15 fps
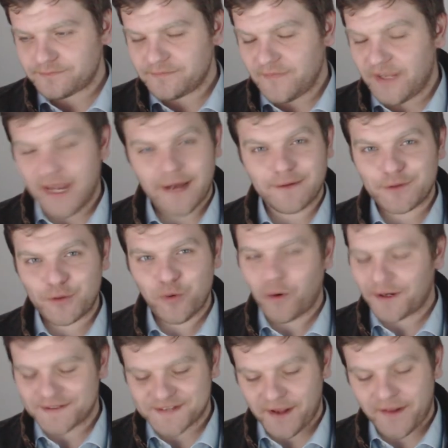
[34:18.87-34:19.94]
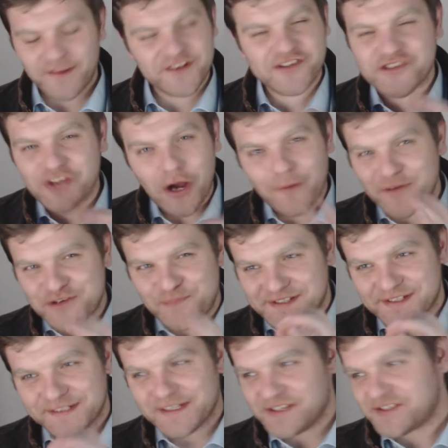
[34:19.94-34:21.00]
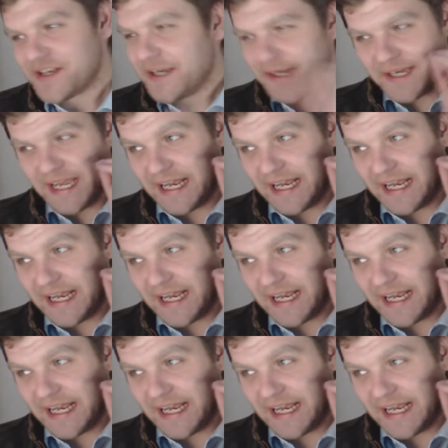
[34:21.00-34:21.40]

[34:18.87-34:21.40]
Yeah, quality. There's so much bits in this.